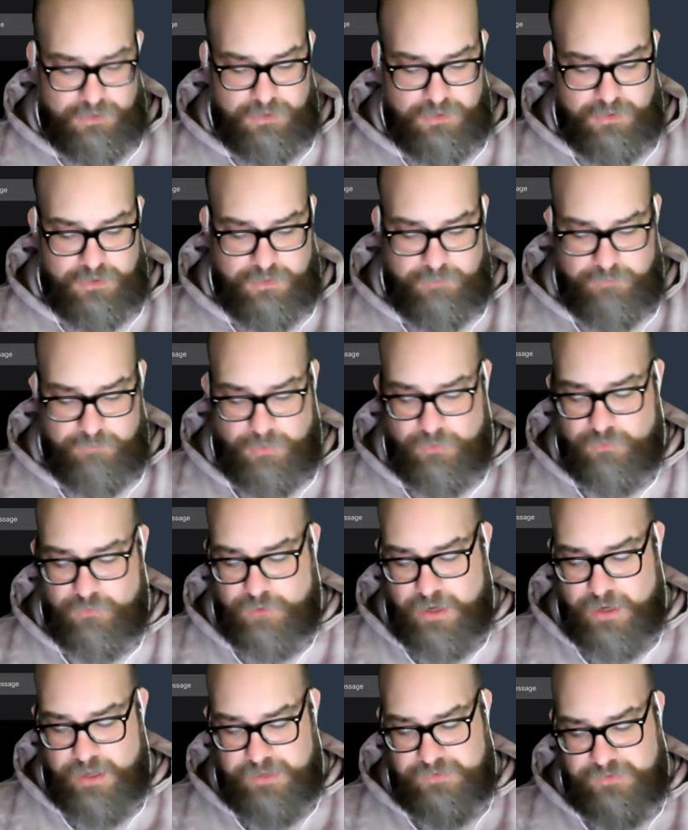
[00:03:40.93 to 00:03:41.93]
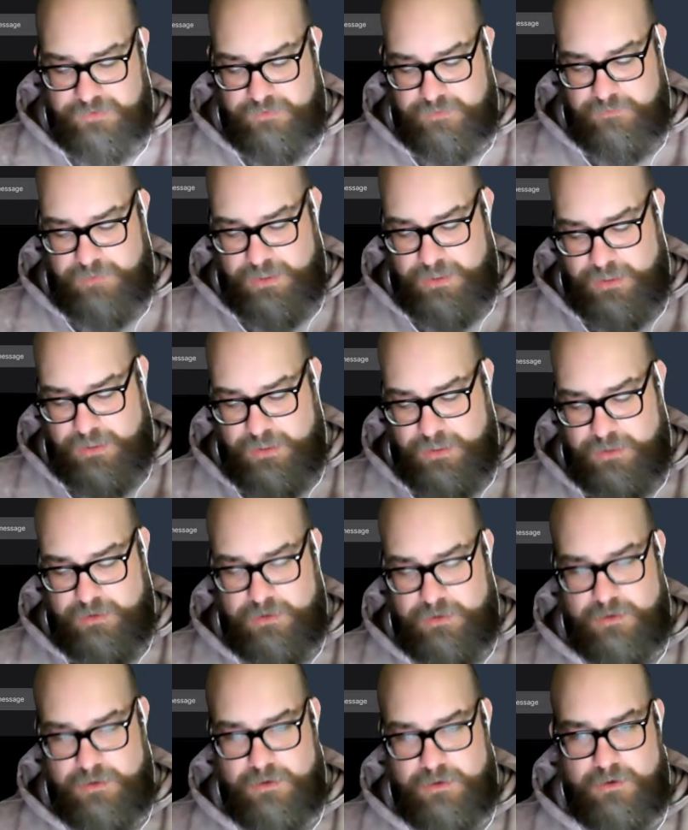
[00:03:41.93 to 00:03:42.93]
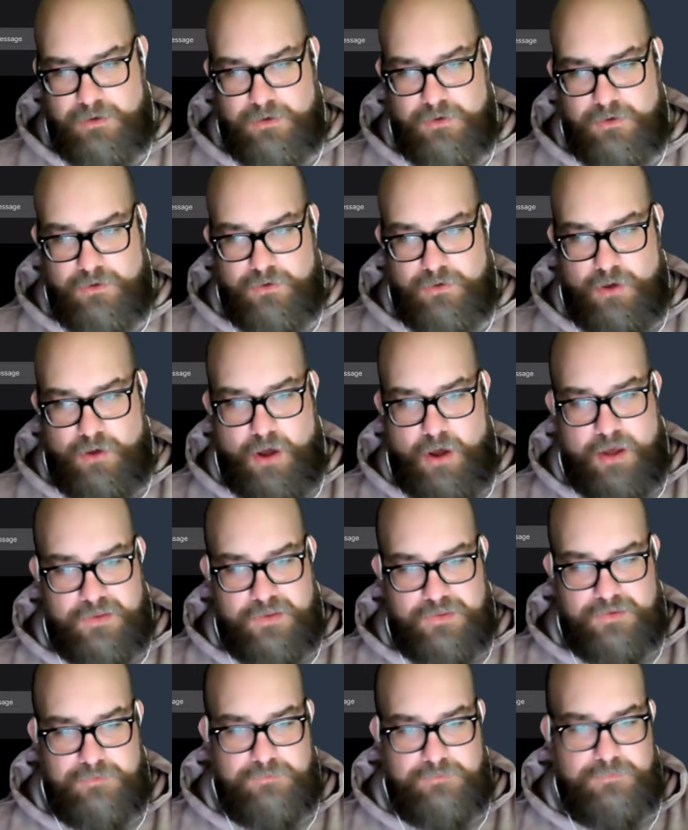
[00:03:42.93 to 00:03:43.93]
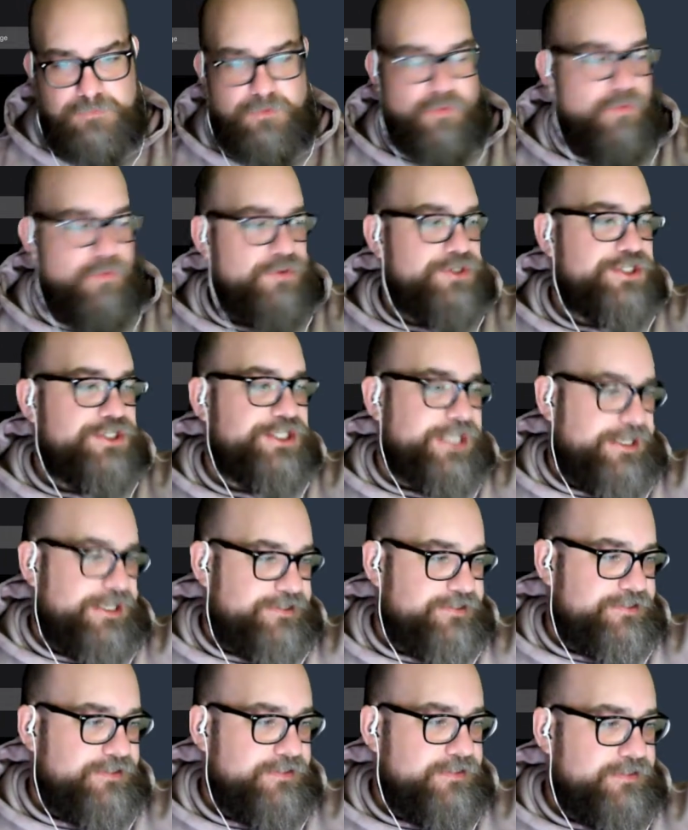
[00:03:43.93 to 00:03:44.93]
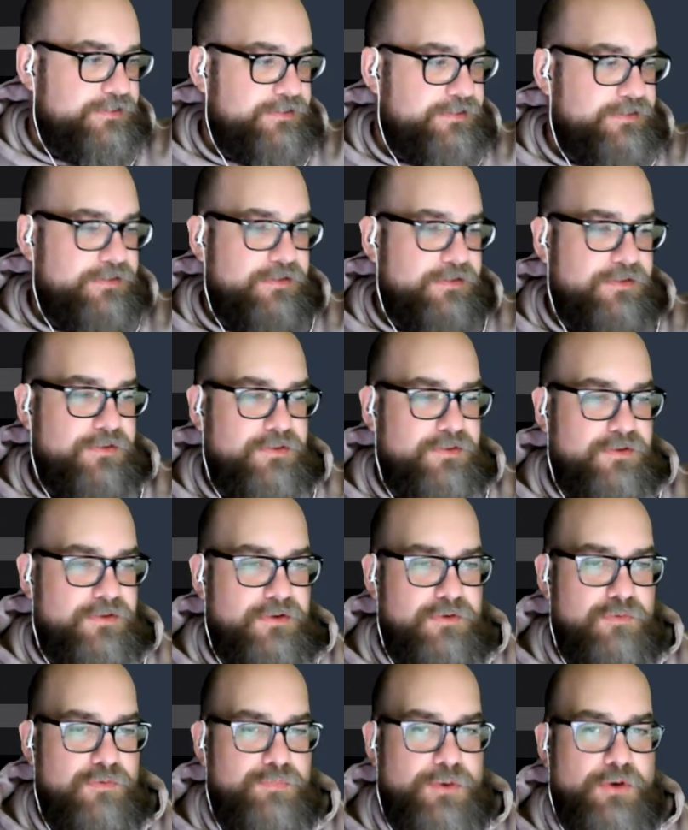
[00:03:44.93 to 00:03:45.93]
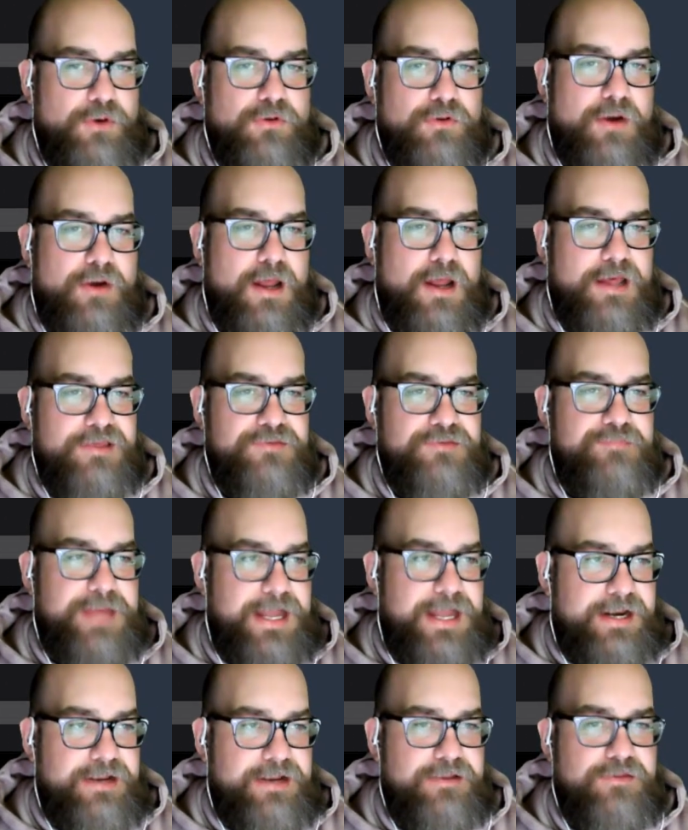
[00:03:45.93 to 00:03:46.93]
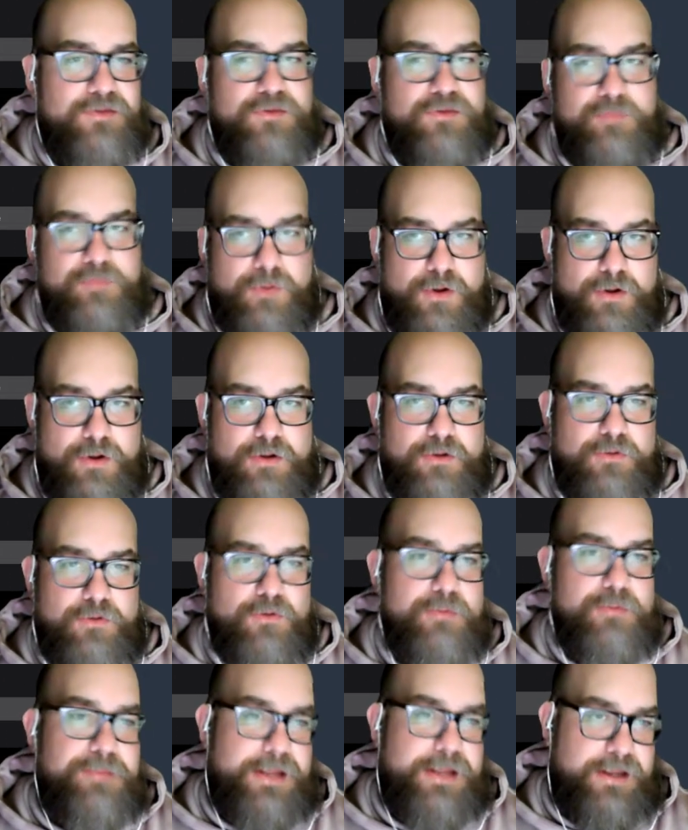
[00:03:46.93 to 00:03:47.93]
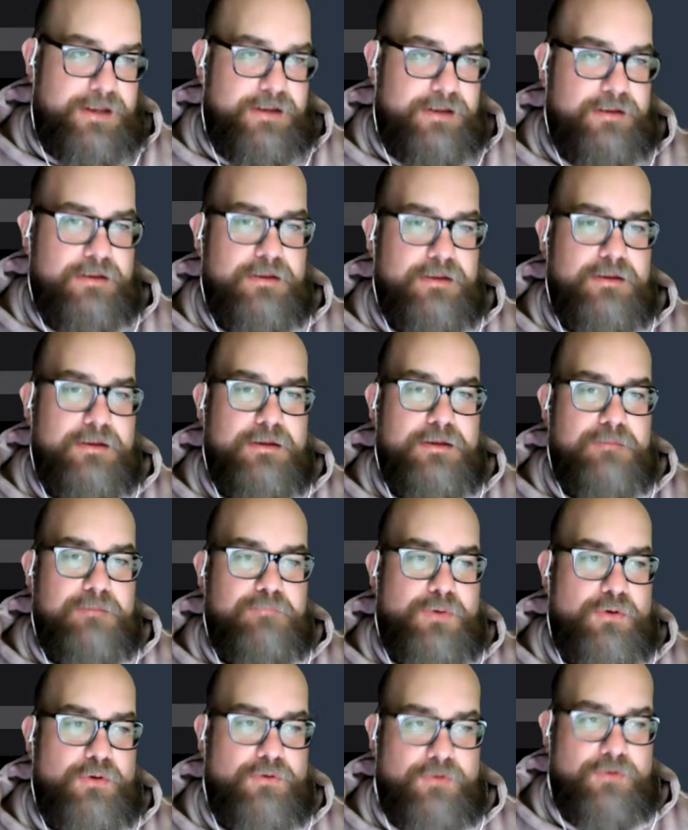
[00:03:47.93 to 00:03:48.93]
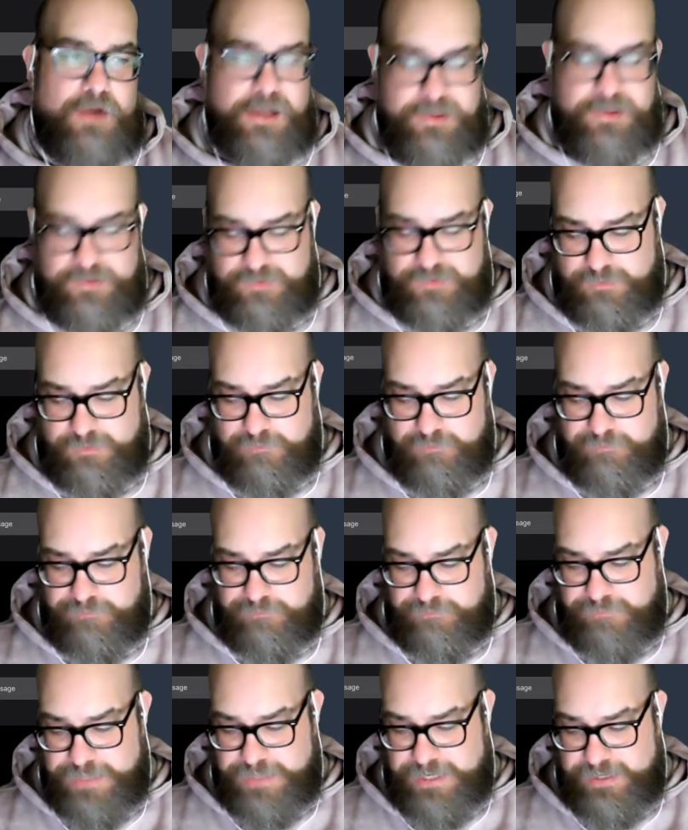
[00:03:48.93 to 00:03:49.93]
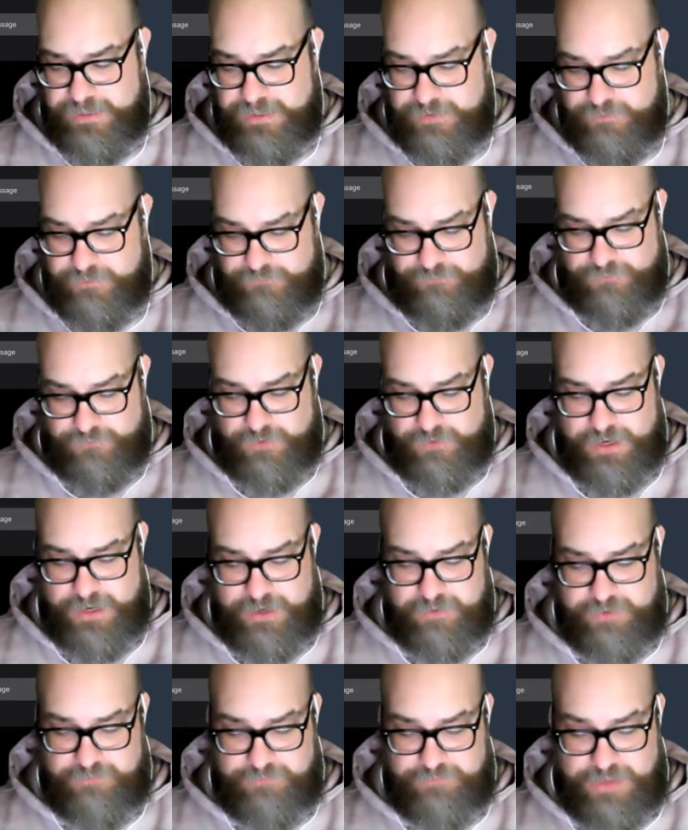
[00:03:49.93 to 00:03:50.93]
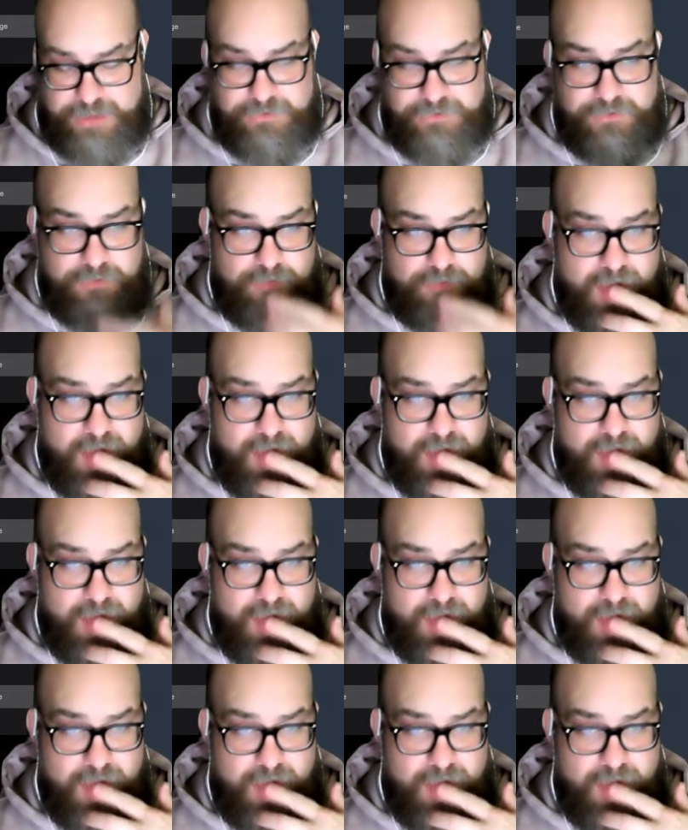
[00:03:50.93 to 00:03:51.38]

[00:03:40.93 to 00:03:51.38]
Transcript: Polarized, meaning awesome or shit. So polarized betting, small or big. Polarized betting for hand value.